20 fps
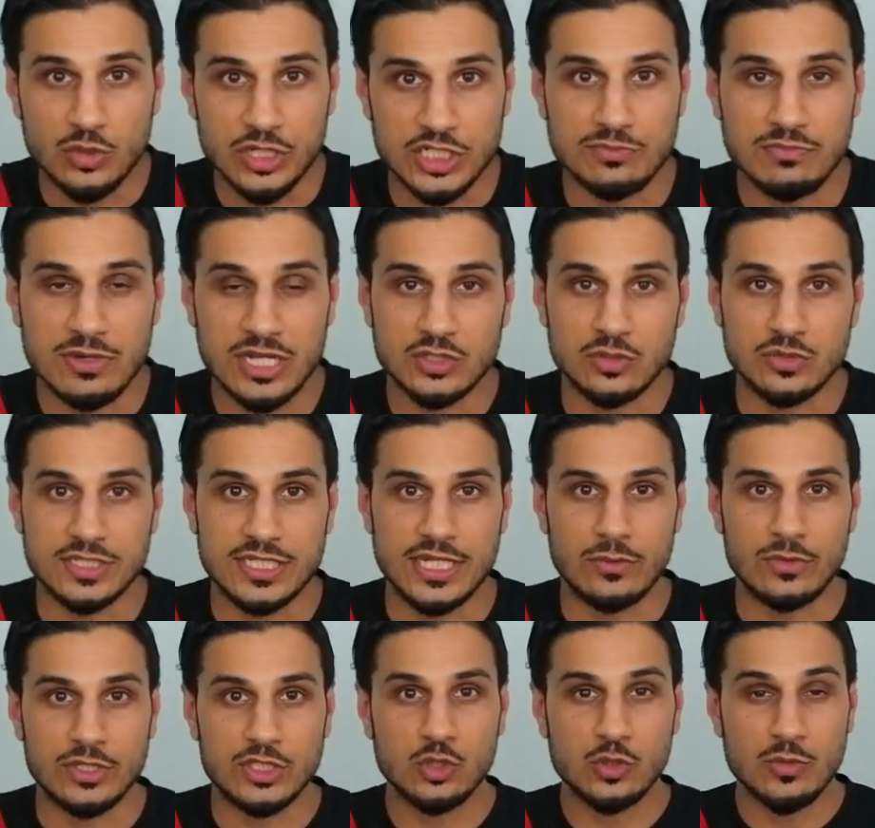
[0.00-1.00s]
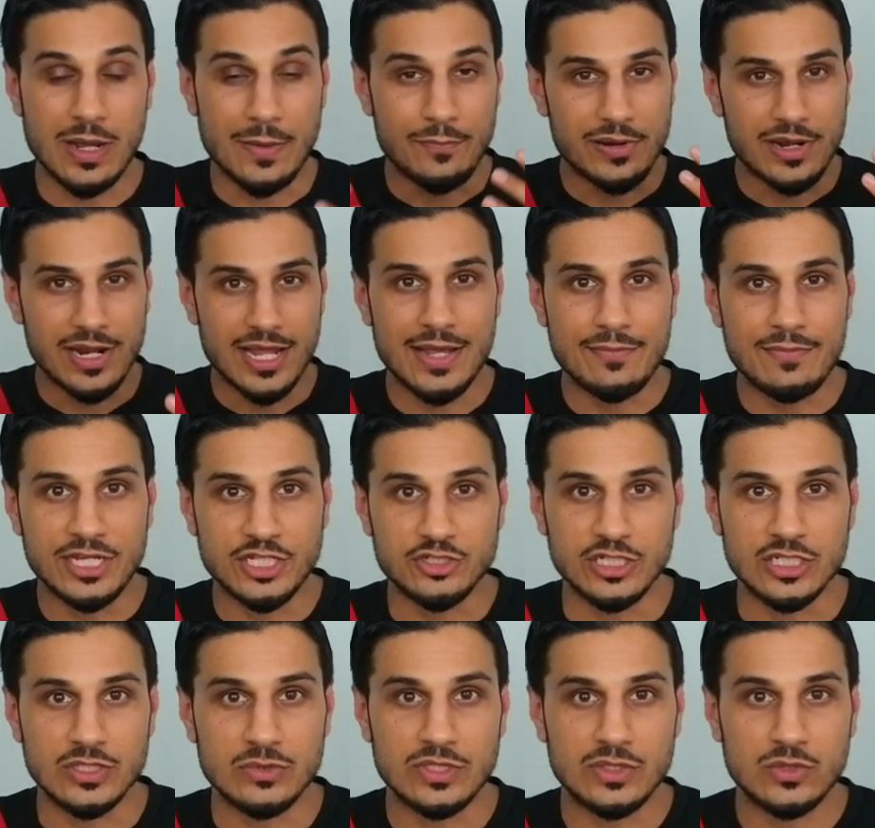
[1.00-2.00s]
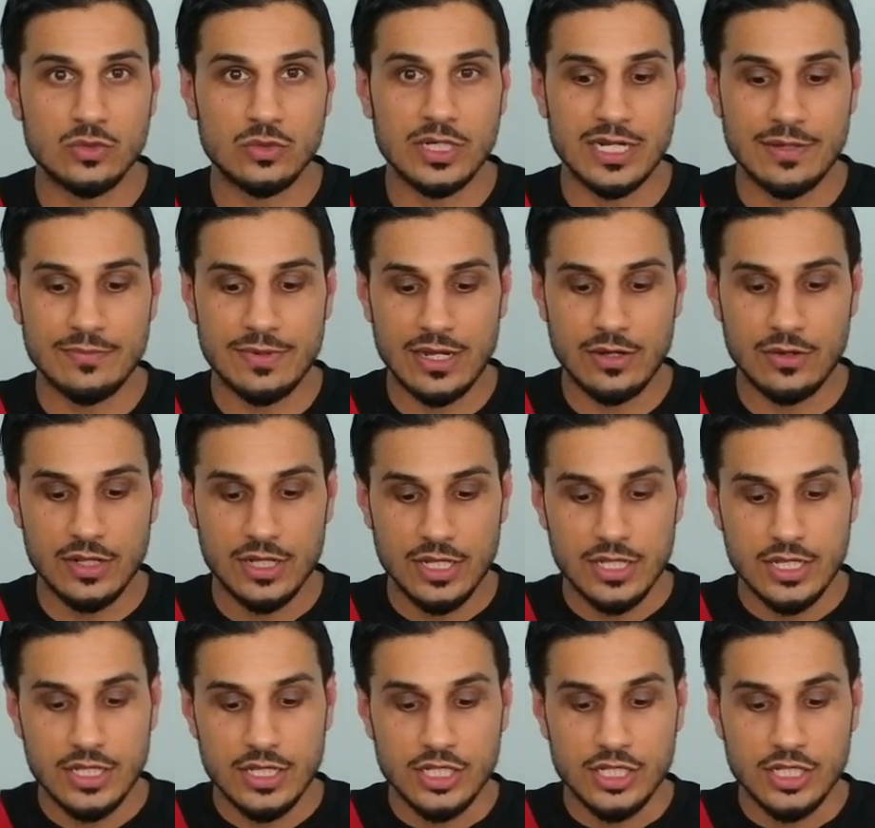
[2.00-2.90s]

twitch muscles here, we're talking about plyometrics, we're talking about